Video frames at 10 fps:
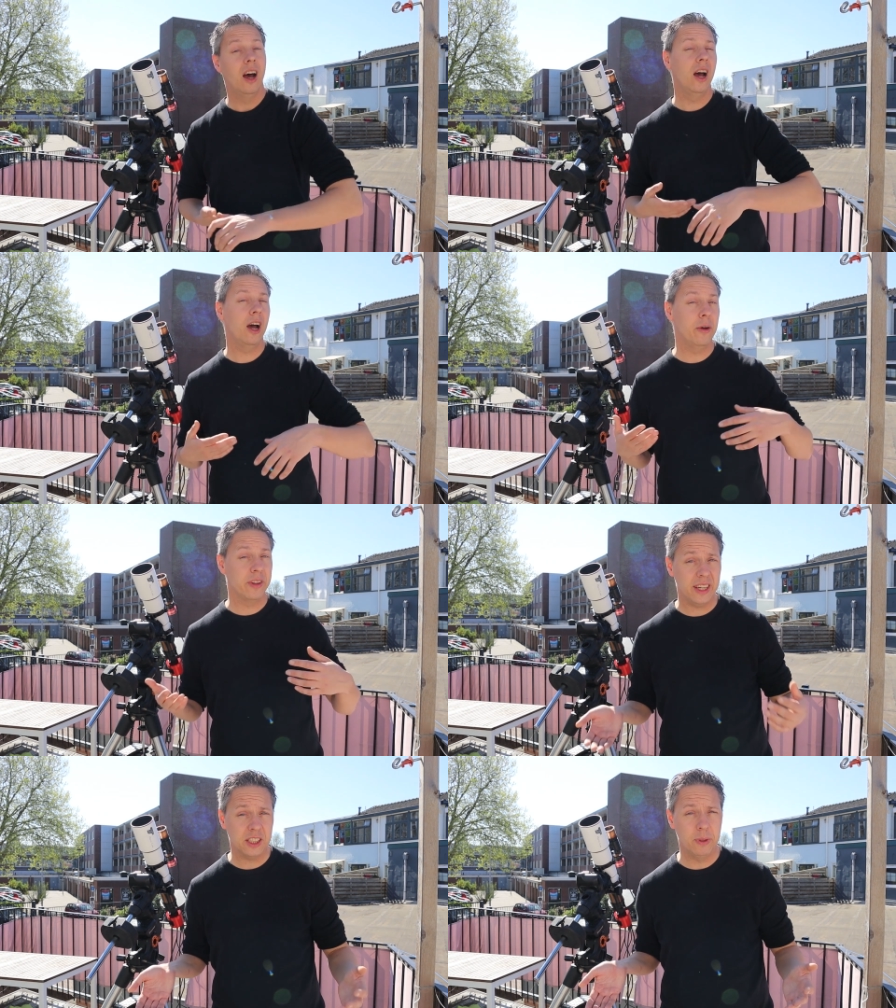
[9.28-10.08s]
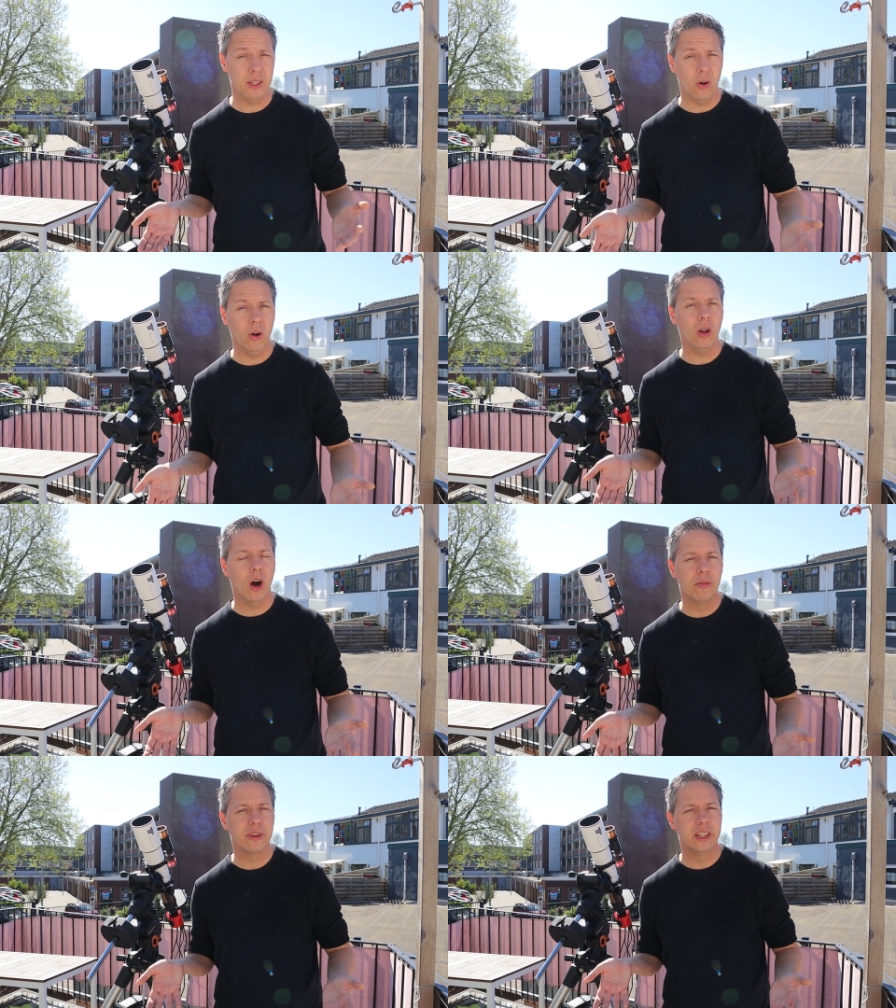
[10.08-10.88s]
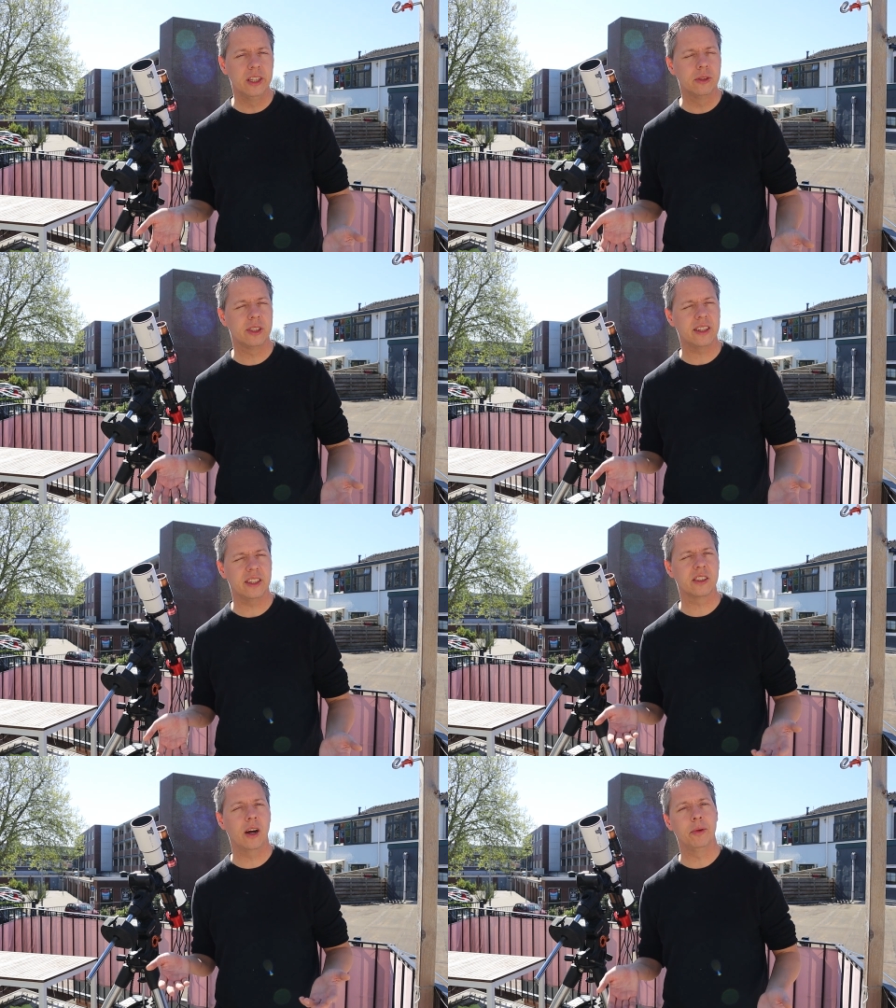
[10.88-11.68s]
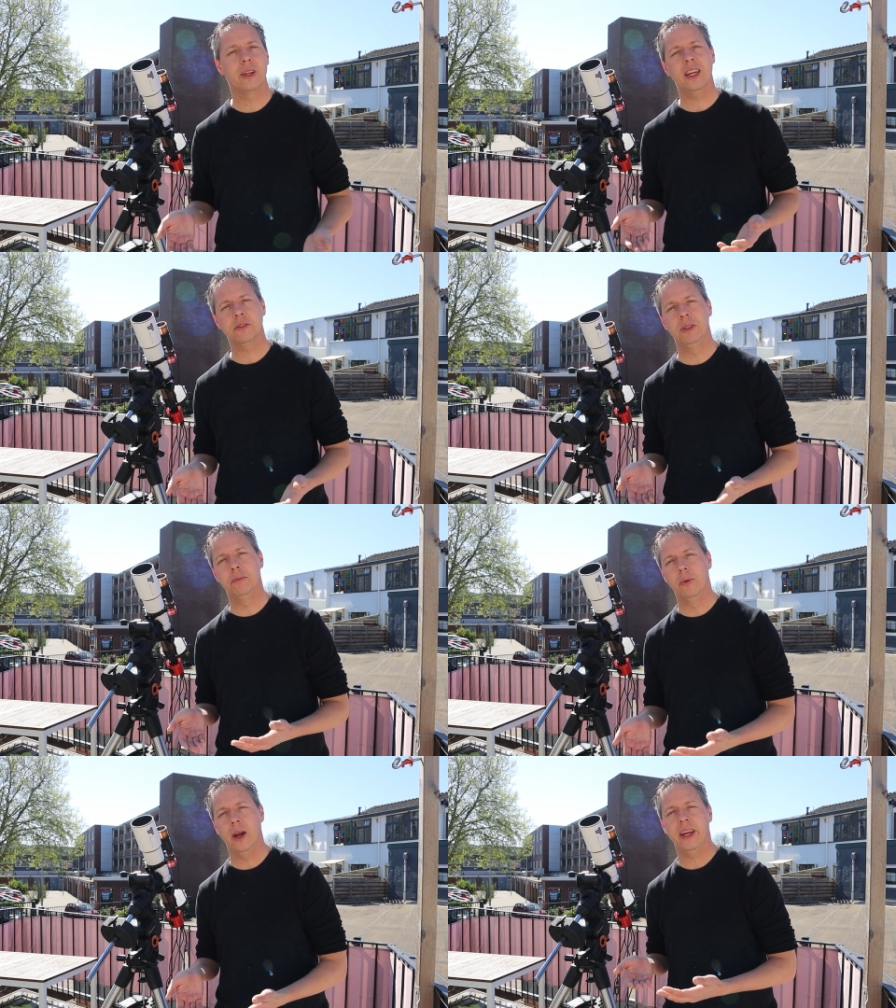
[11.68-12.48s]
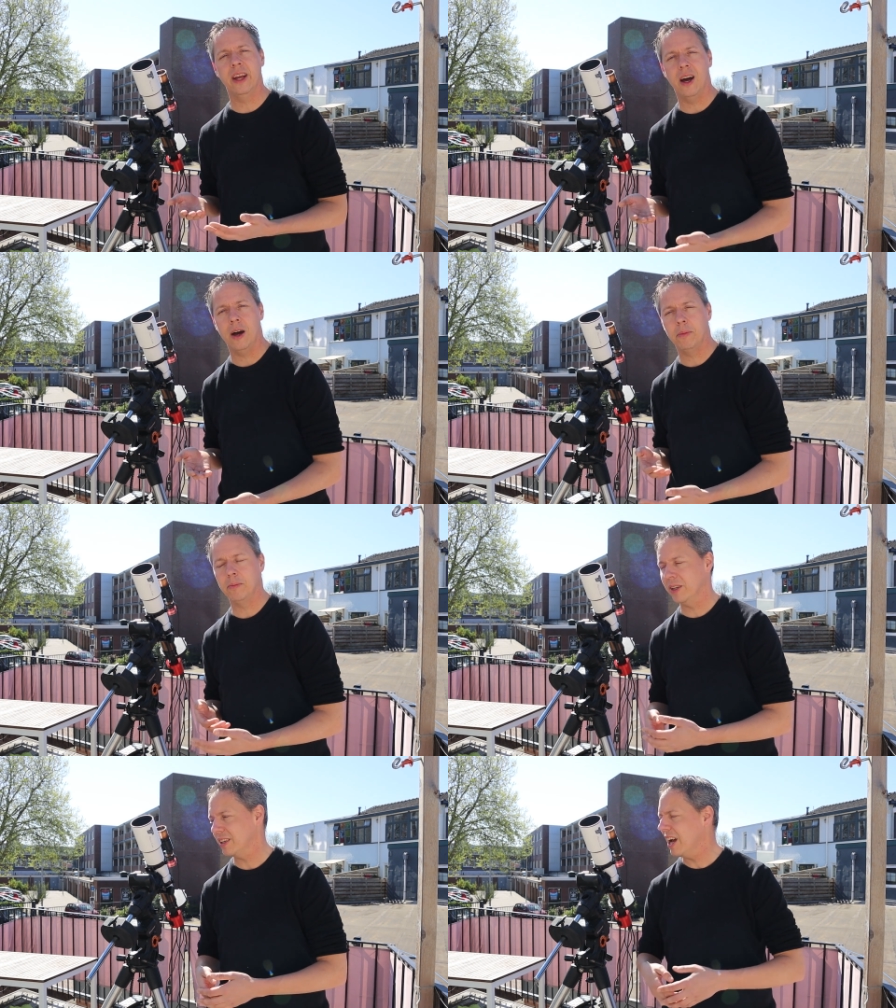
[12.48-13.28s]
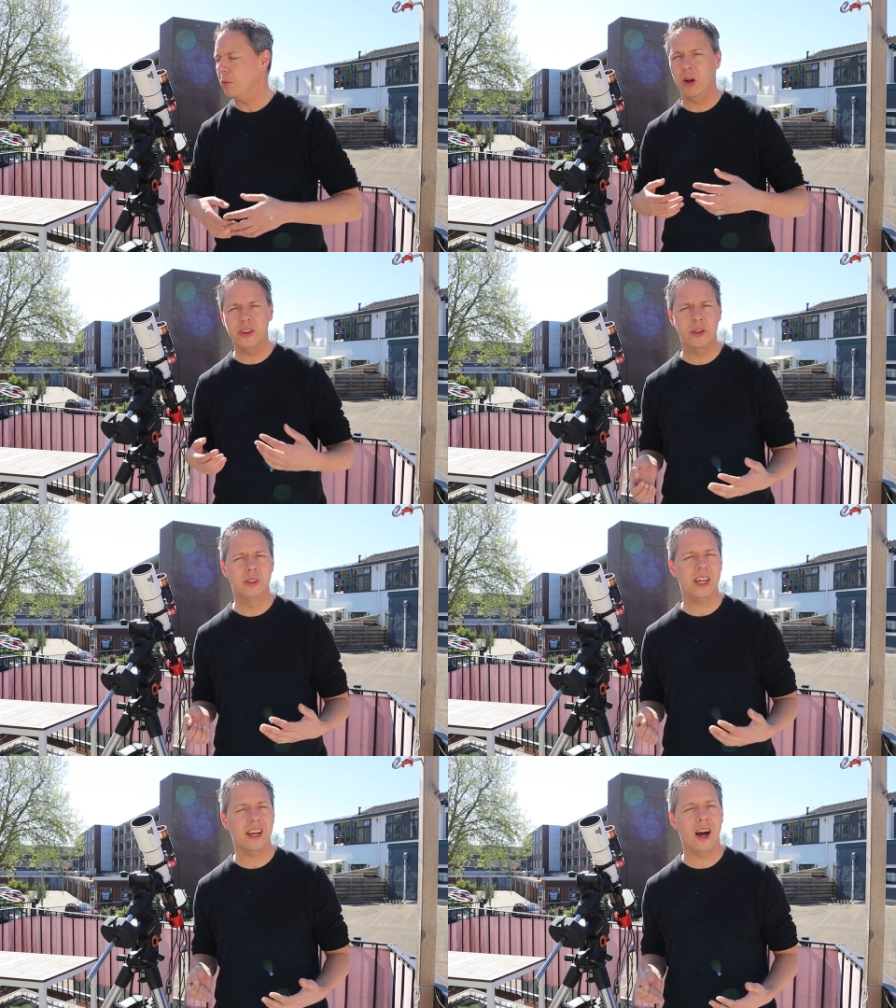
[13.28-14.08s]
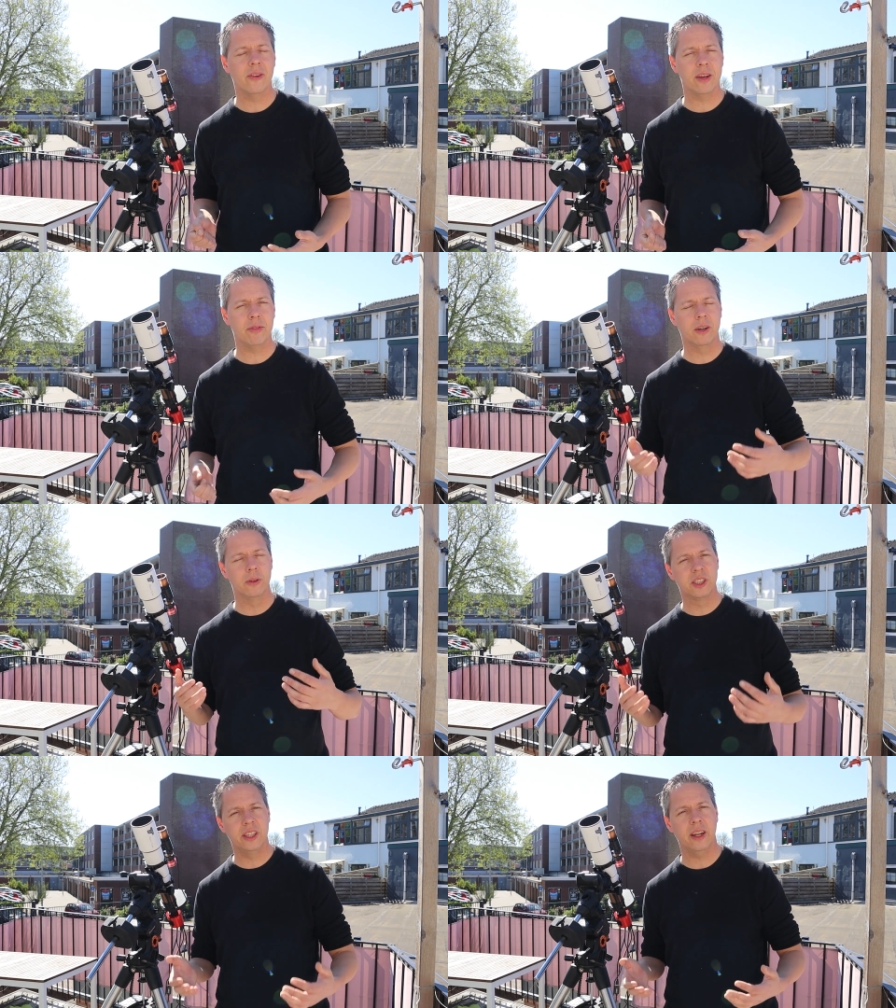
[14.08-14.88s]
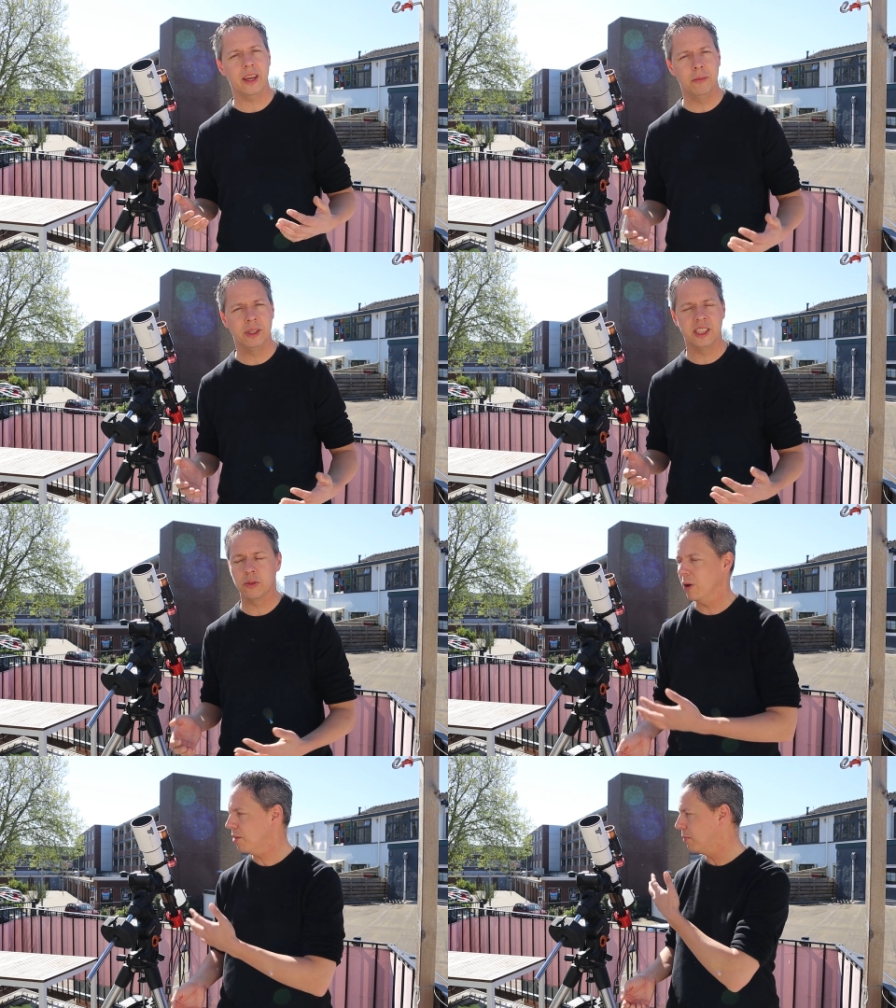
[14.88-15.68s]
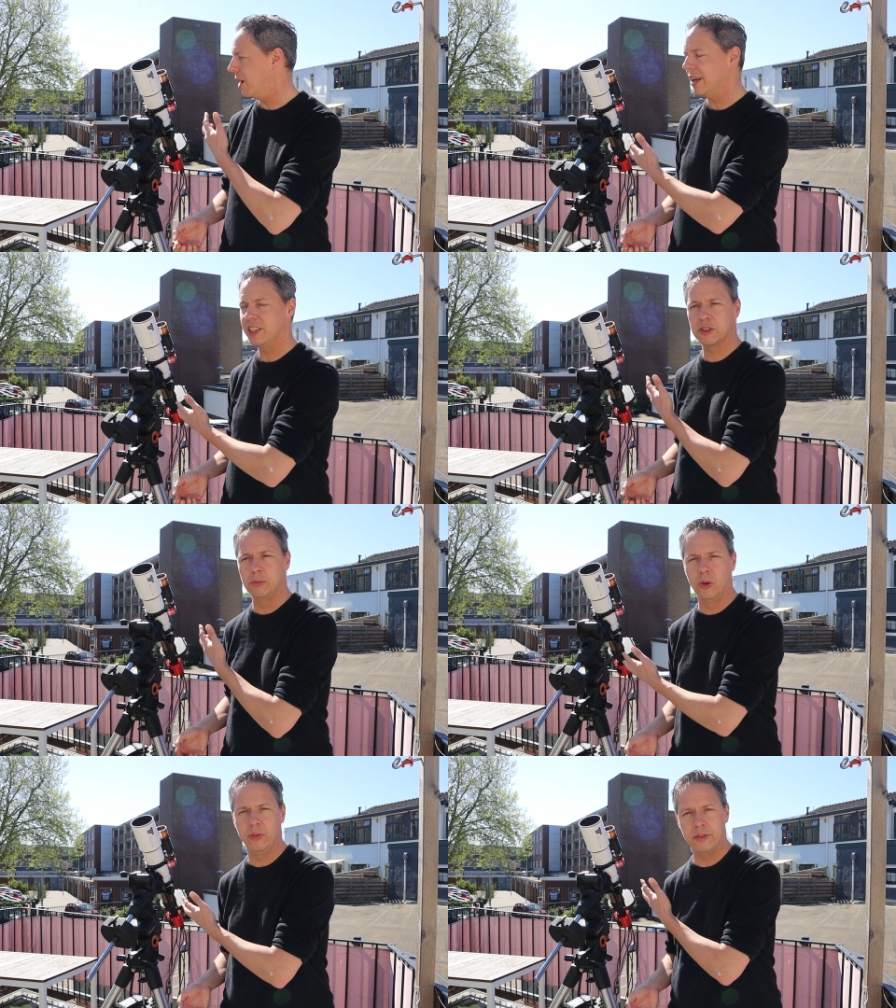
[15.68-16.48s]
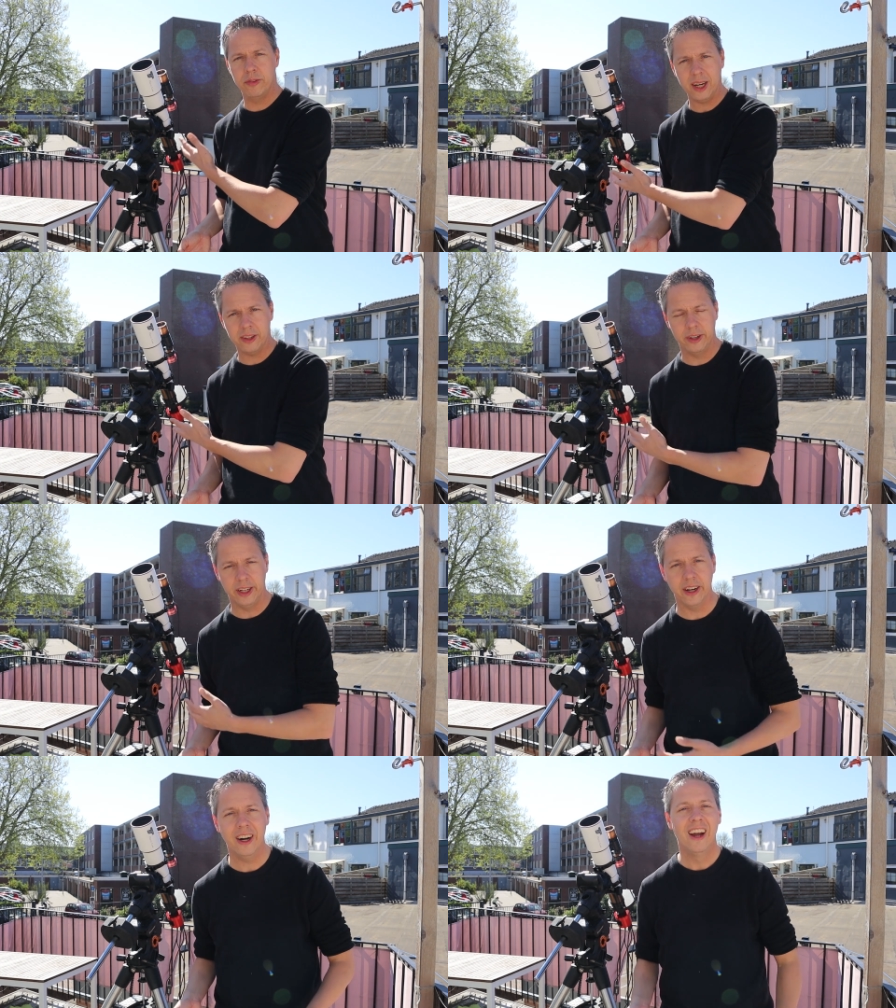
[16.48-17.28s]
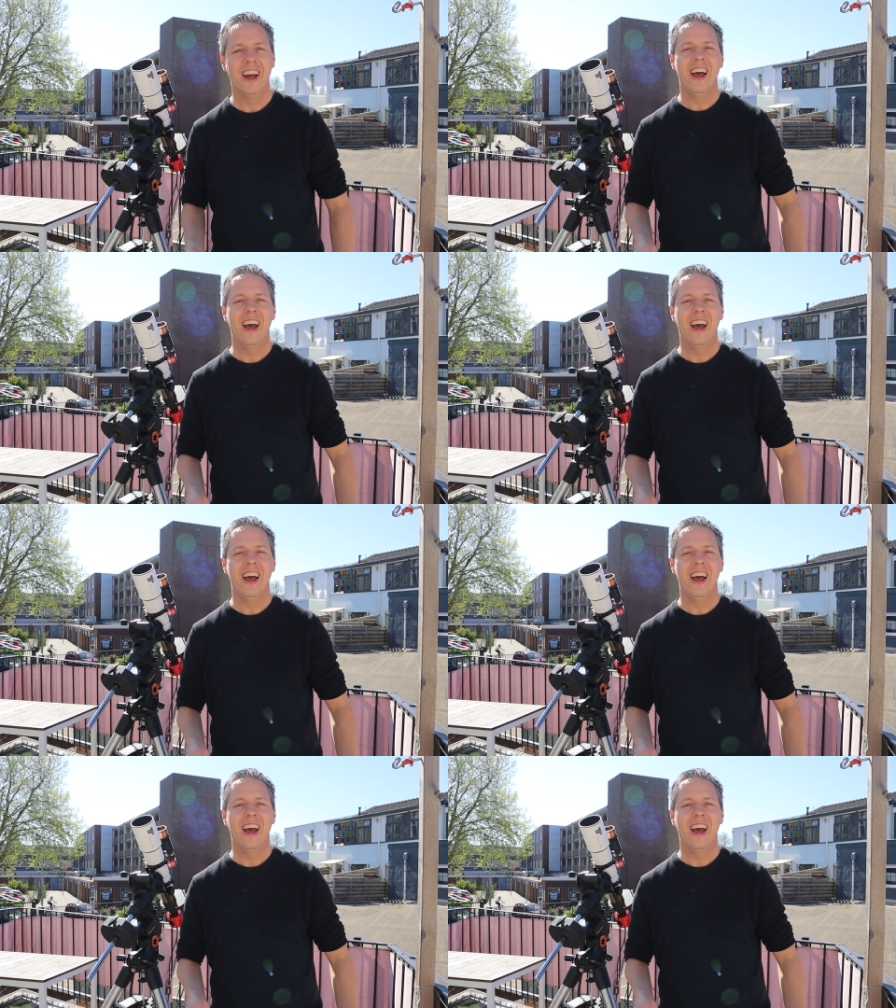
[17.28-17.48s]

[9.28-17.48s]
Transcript: Uh, it has been all over the news that this comet has been breaking up but I wanted to check out if I could still image it with my small refractor here